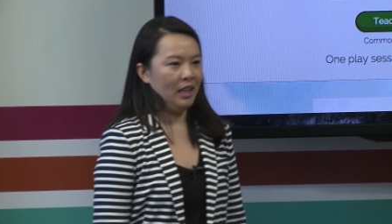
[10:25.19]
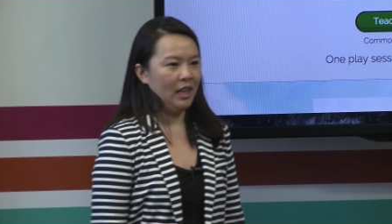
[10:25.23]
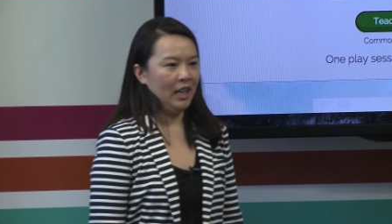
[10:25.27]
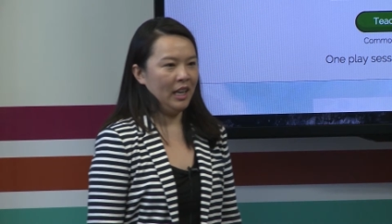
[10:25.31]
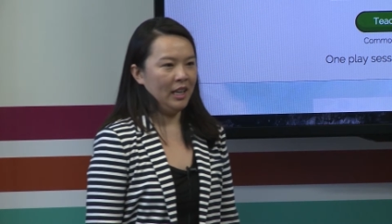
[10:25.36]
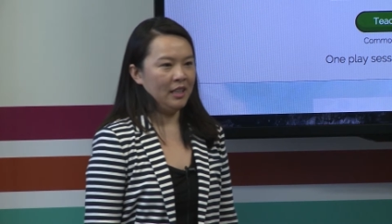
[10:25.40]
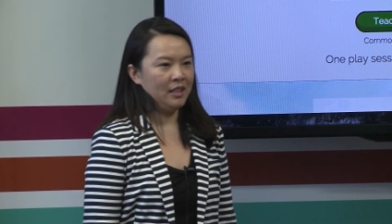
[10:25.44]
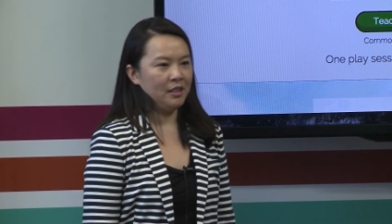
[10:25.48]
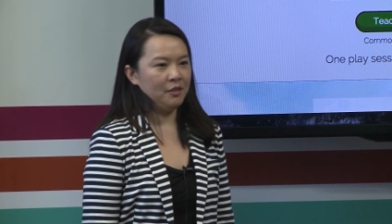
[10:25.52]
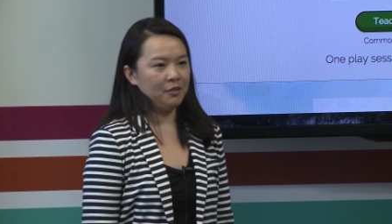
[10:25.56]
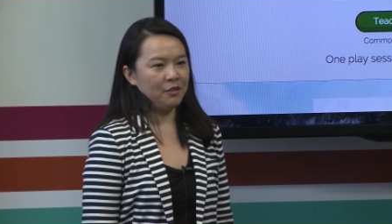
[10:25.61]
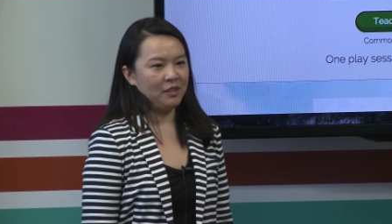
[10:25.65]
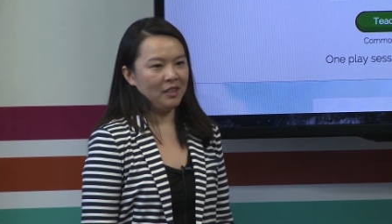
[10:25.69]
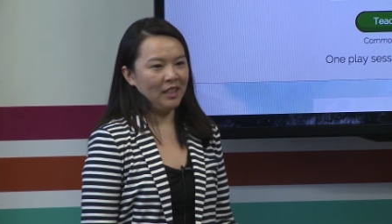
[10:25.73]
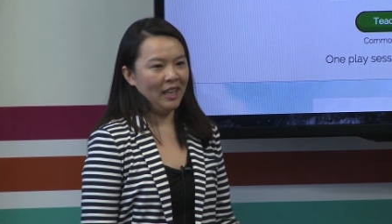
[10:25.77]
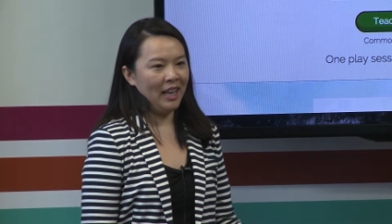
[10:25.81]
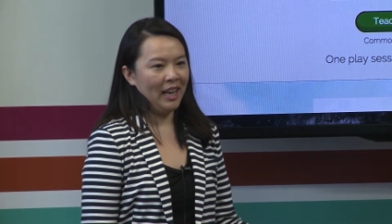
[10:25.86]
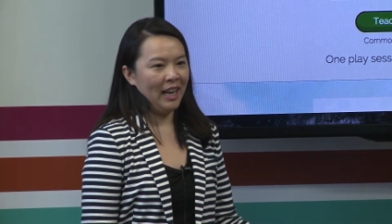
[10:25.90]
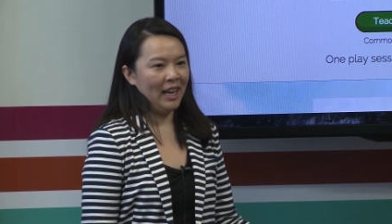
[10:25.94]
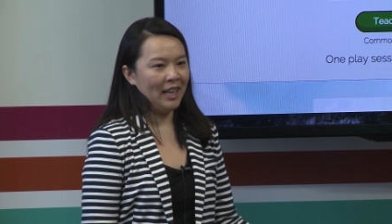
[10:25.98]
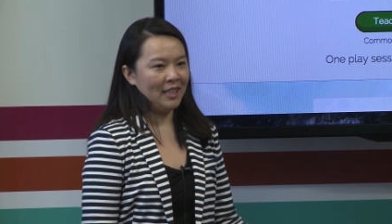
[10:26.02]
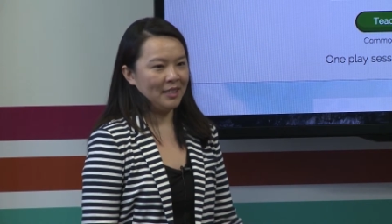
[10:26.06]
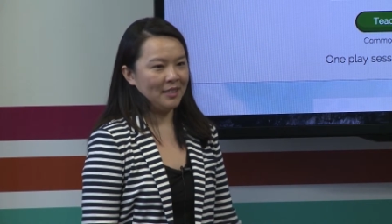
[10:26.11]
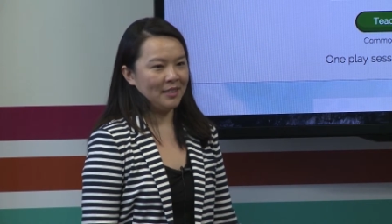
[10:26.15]
End of
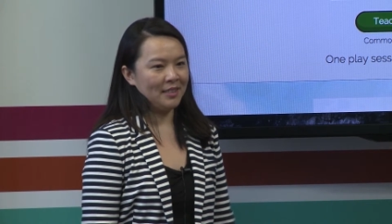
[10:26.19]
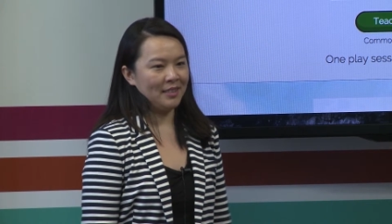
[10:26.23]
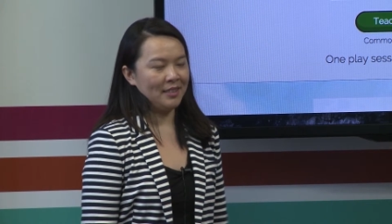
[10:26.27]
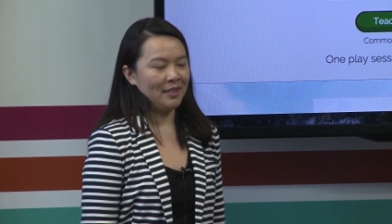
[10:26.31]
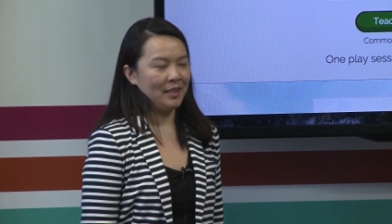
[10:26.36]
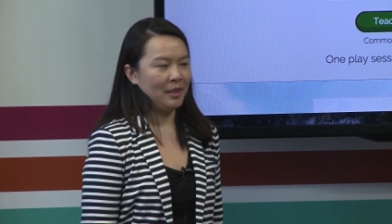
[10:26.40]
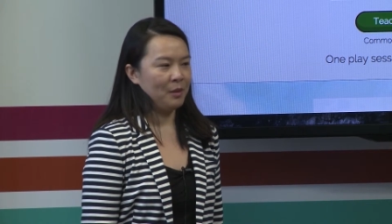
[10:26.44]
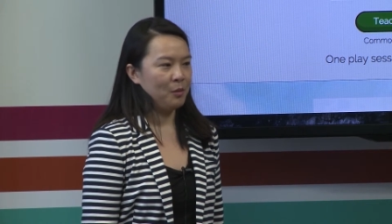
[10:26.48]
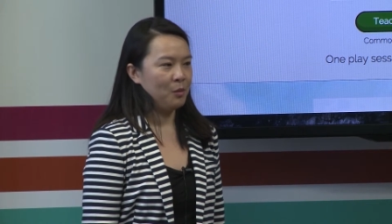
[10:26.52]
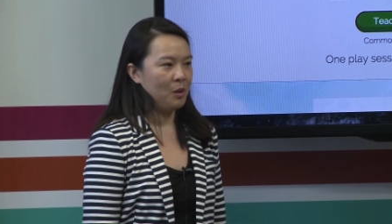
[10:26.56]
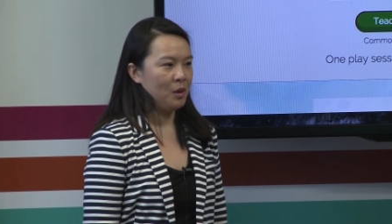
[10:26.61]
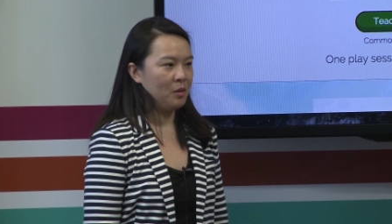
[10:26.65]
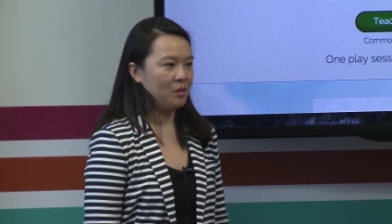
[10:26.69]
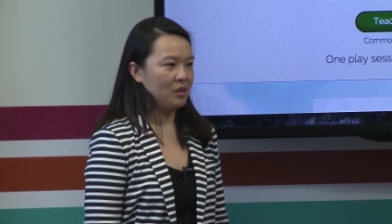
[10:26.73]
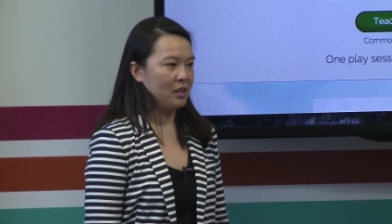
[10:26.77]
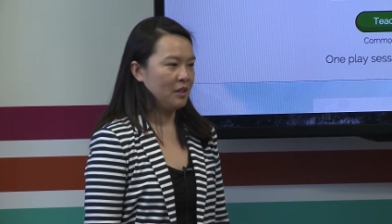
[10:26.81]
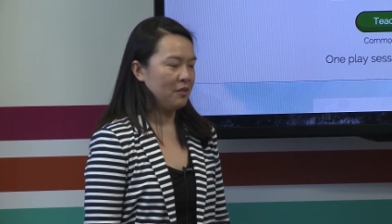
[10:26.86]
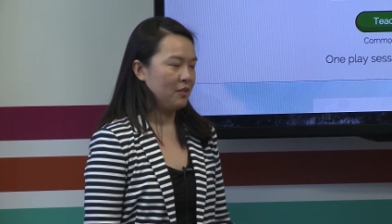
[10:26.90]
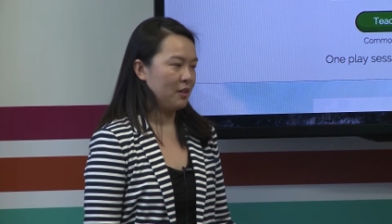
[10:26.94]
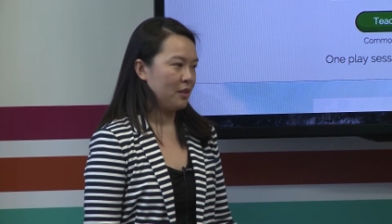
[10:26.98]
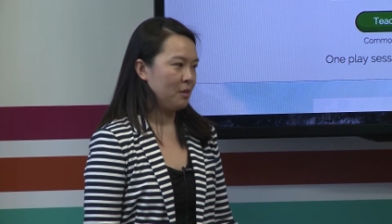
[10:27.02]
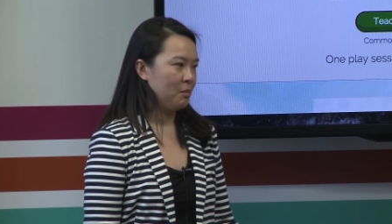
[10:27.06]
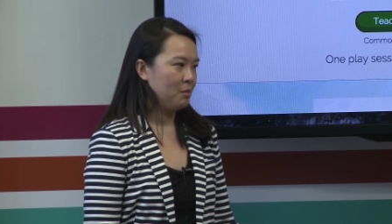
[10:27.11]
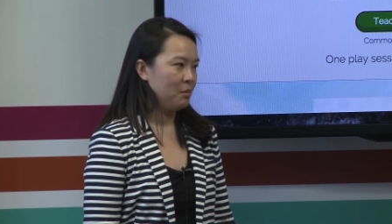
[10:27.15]
class, they won't
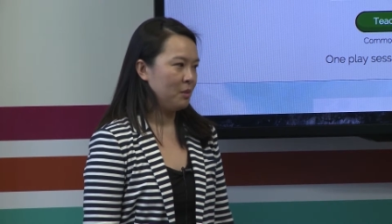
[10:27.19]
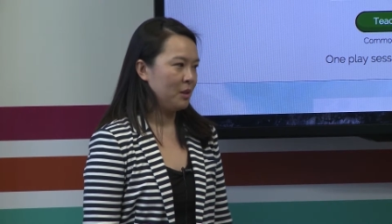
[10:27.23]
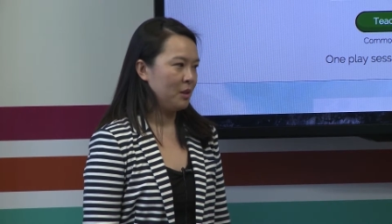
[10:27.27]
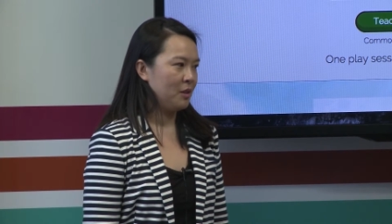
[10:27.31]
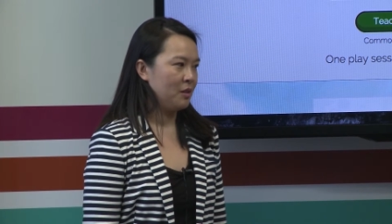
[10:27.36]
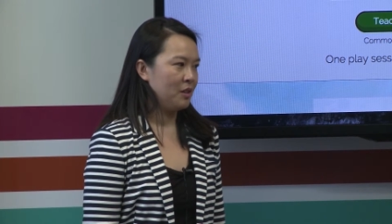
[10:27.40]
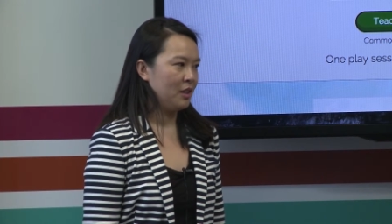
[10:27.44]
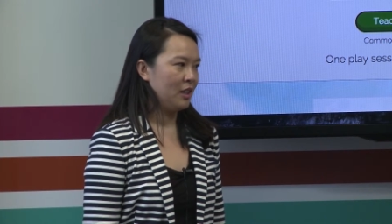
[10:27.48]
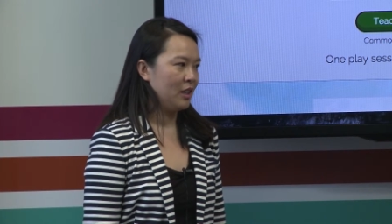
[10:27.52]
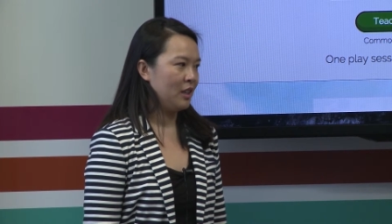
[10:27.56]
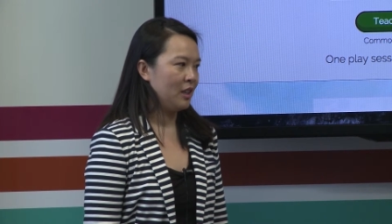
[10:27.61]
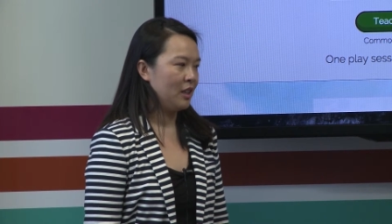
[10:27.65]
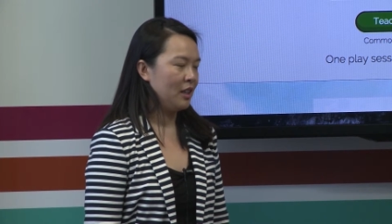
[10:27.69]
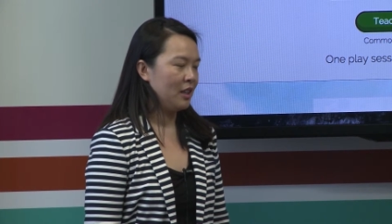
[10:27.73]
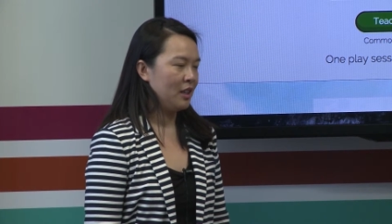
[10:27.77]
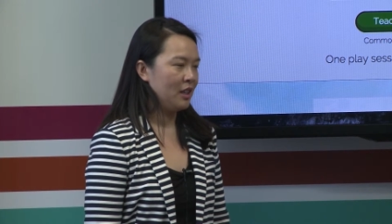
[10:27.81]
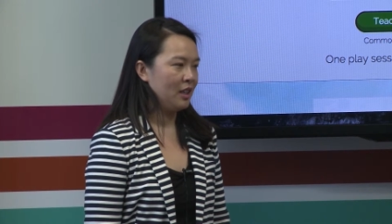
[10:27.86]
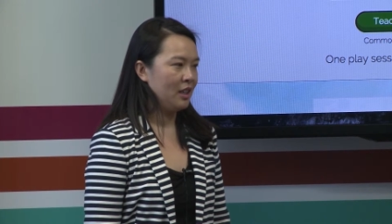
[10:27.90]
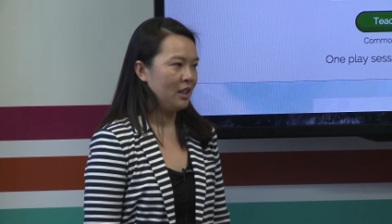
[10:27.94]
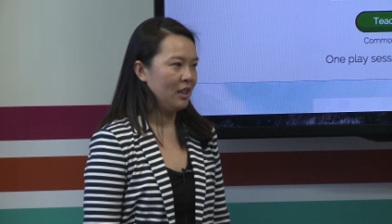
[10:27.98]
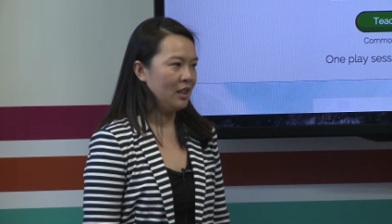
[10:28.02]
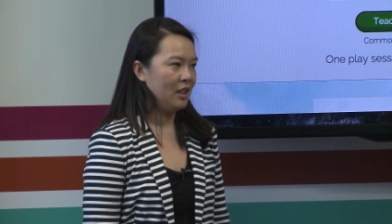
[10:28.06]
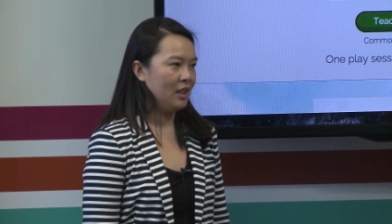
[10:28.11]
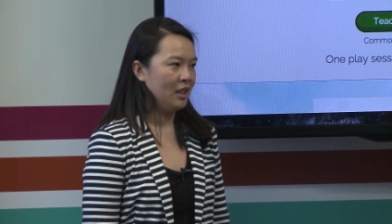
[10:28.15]
leave the computer.
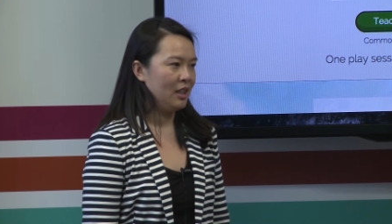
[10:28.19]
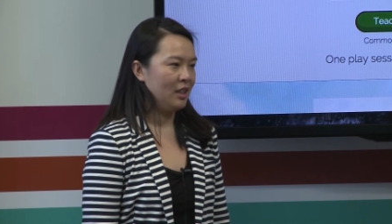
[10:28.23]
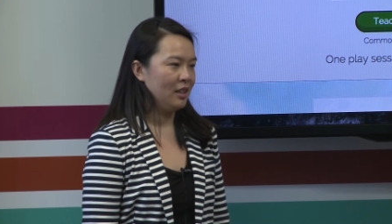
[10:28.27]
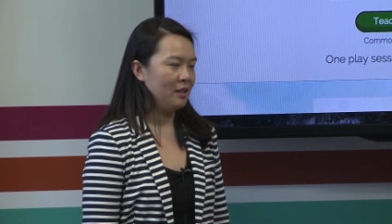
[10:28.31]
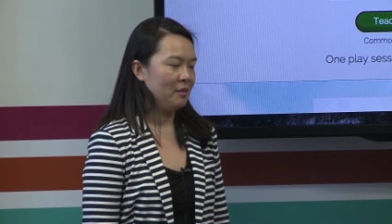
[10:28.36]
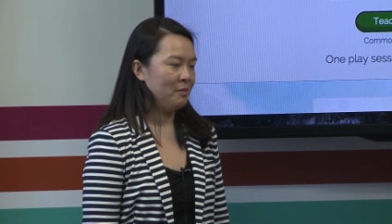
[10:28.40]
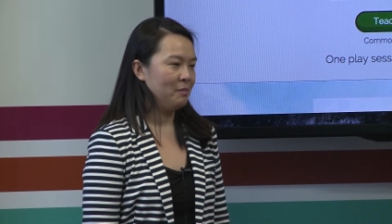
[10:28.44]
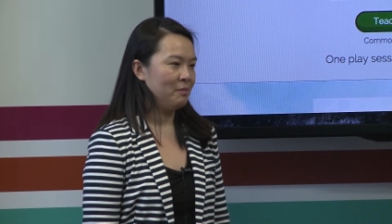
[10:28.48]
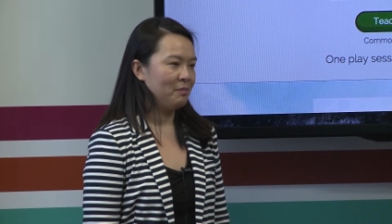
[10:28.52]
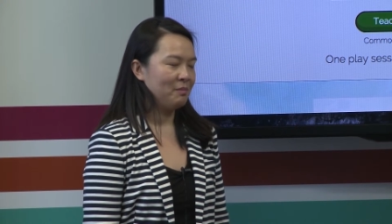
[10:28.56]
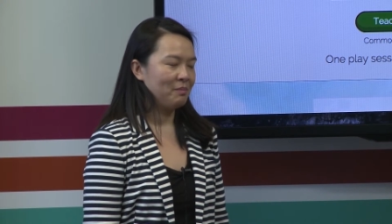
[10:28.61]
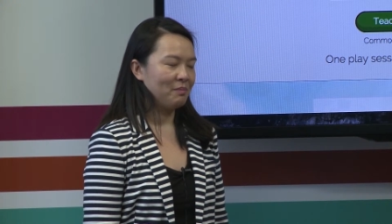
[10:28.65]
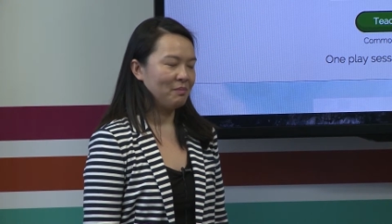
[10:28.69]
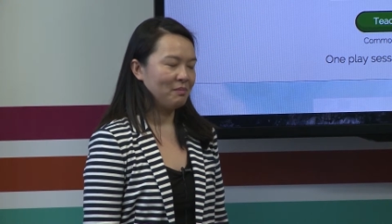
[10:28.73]
Um,